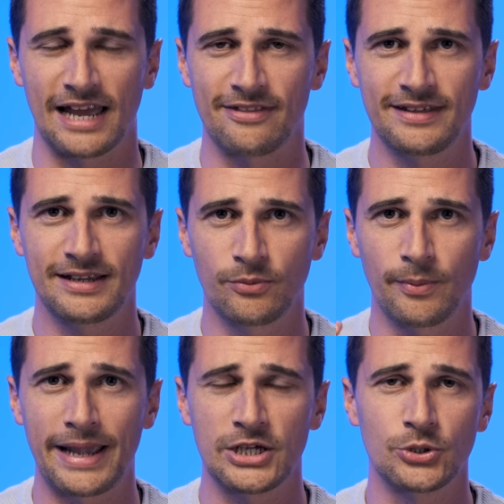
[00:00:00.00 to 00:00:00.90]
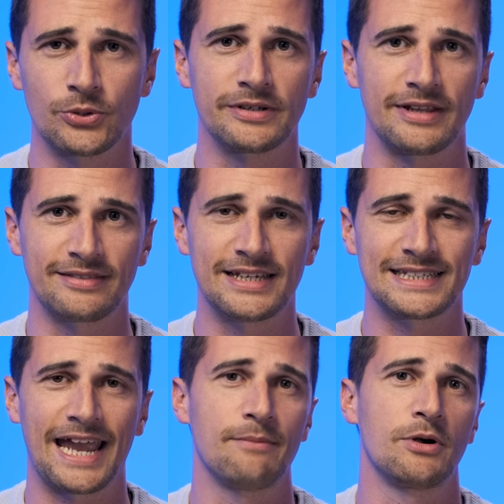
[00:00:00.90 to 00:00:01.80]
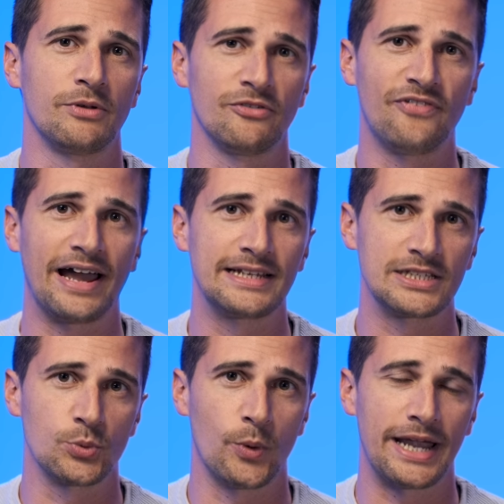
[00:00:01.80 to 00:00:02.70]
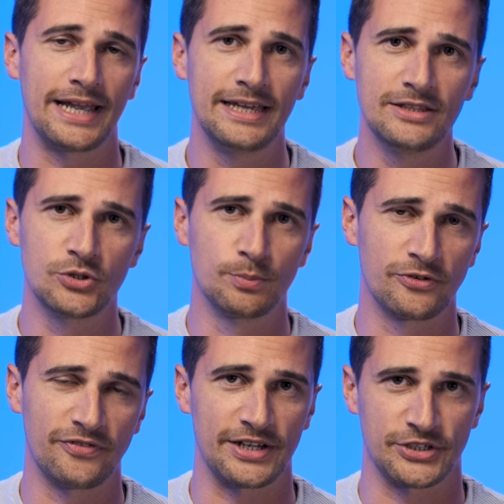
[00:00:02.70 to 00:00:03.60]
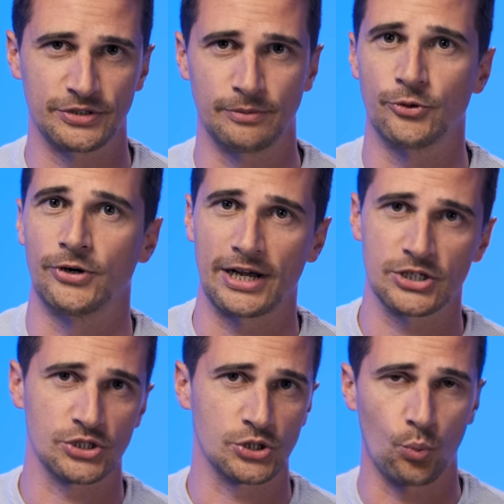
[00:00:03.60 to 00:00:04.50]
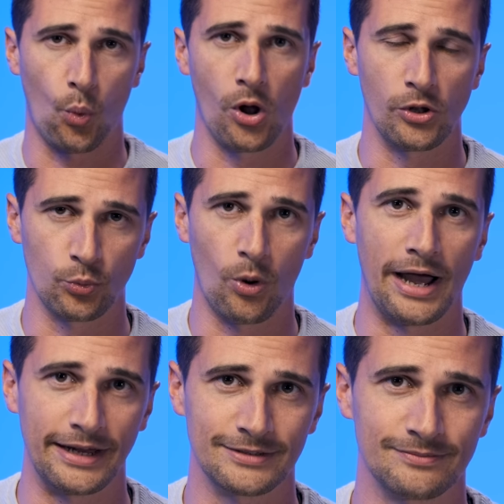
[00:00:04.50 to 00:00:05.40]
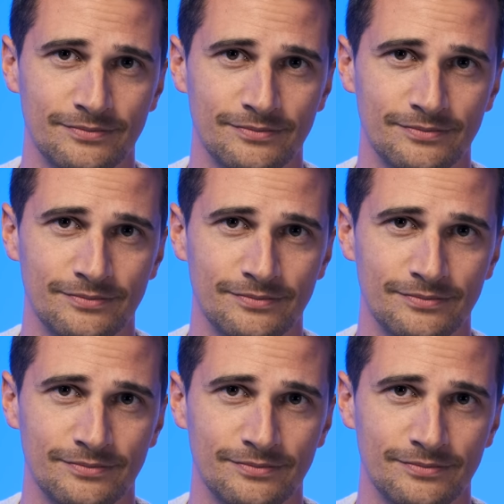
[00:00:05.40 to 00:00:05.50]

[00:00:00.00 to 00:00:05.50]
I think, will make sure that this camera will find its way into professional productions worldwide.